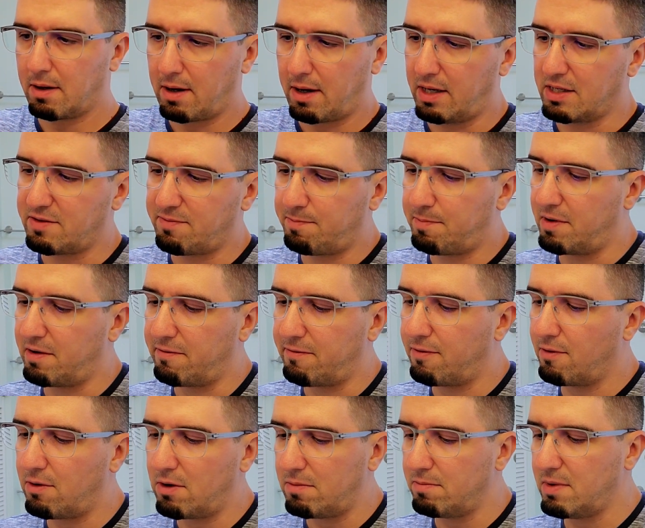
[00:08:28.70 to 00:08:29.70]
Nice
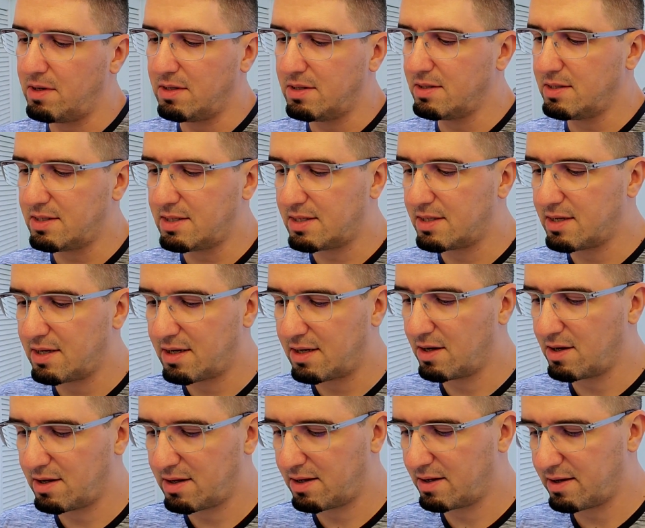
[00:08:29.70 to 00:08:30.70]
performance
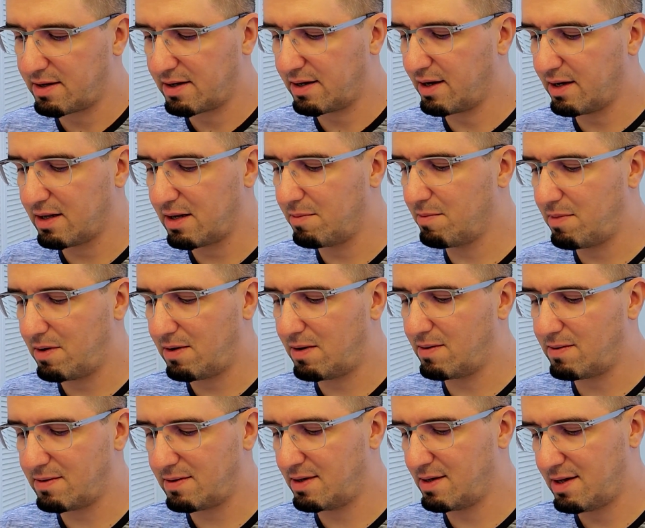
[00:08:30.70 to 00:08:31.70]
in the
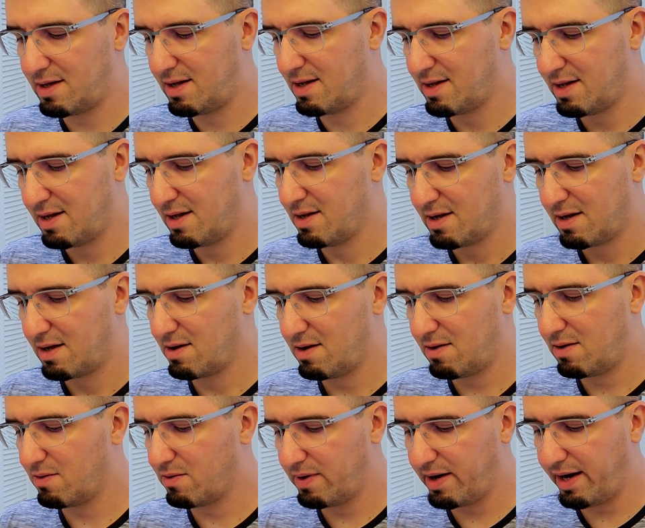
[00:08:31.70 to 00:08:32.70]
bowl.
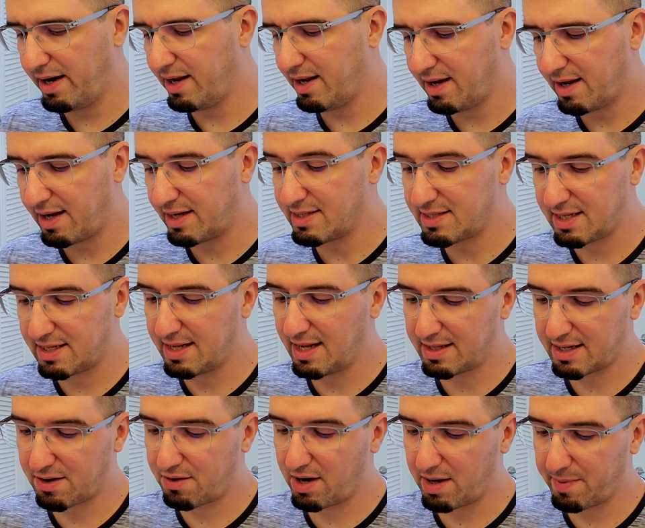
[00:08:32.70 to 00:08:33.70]
Already I see
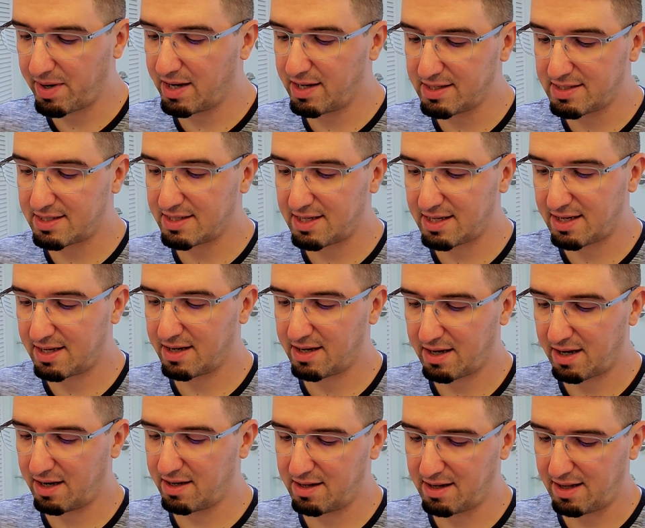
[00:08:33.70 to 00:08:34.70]
that creaminess
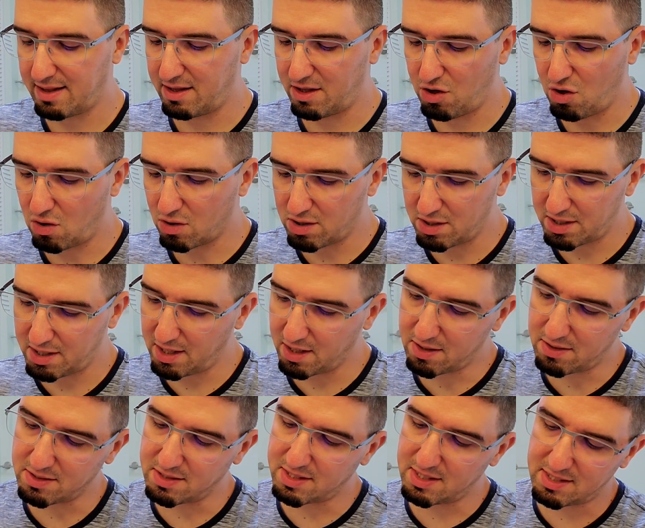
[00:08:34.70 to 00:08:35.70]
and that
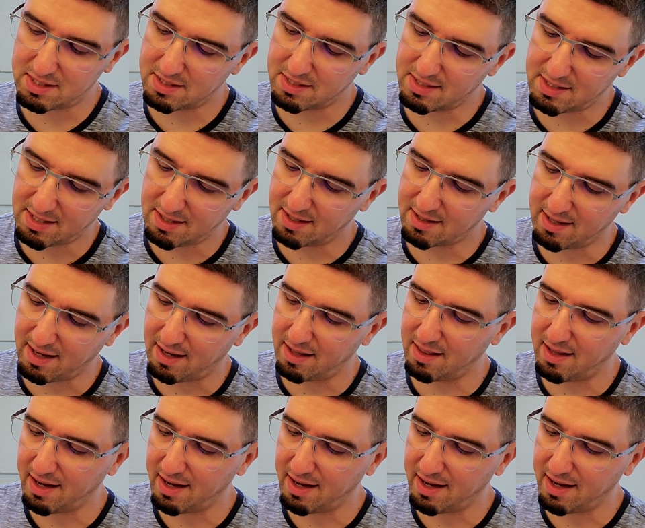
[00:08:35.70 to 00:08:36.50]
yogurty consistency that I